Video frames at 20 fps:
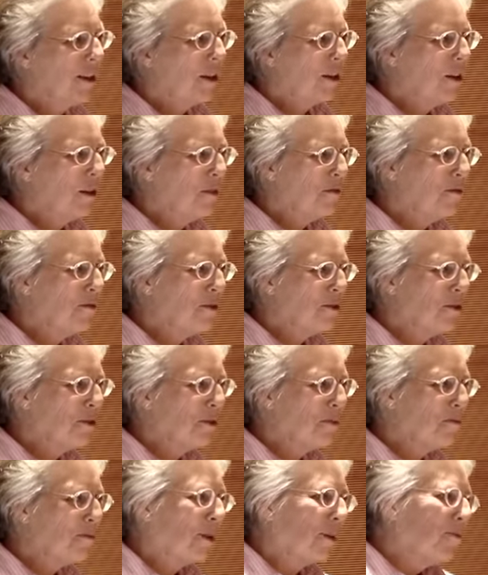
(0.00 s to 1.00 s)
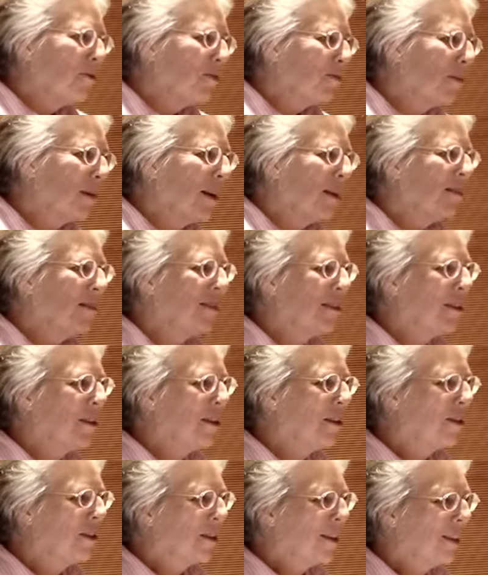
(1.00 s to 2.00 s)
of uh, perhaps
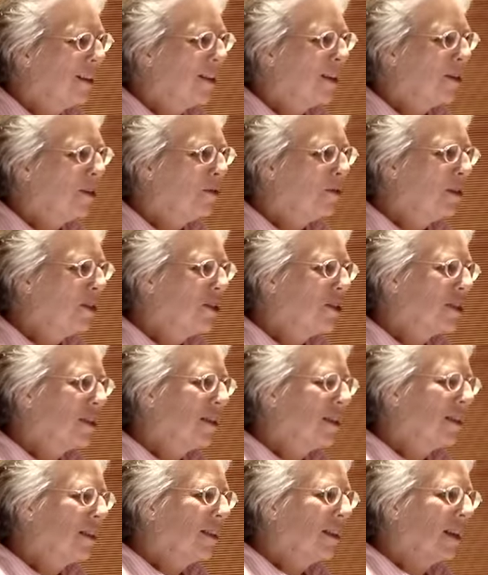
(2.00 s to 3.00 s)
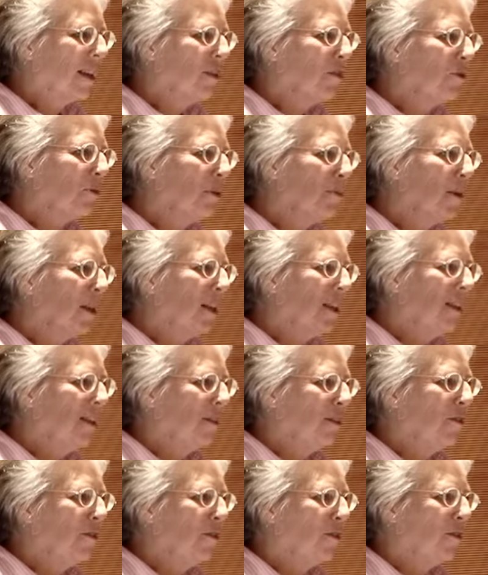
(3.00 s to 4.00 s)
plaster, which uh, has
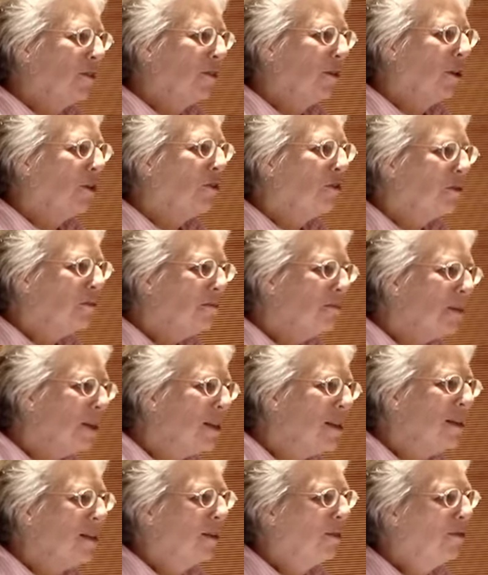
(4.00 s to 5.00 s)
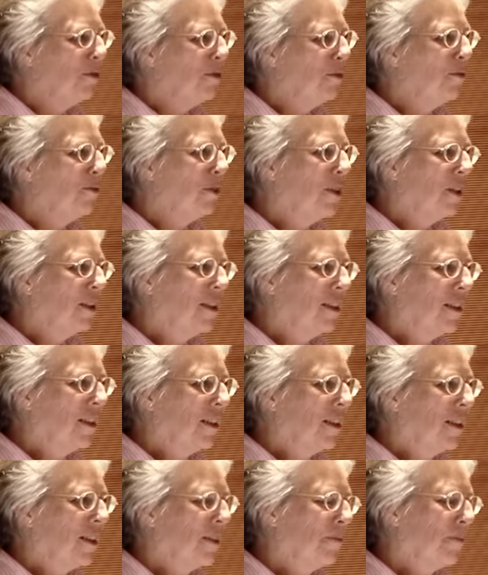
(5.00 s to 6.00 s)
remained on the, on the belly of the figure.
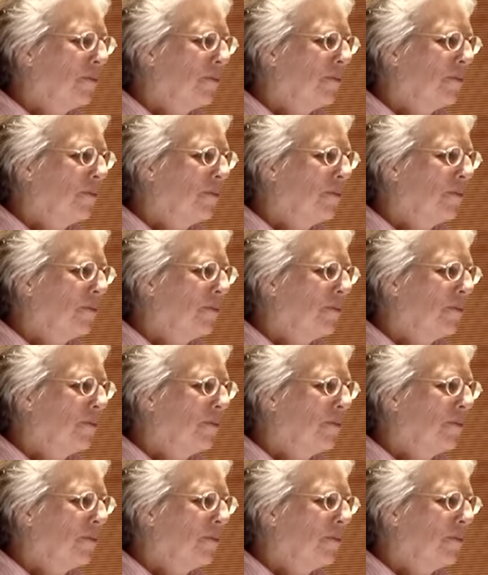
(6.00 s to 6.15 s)
Uh,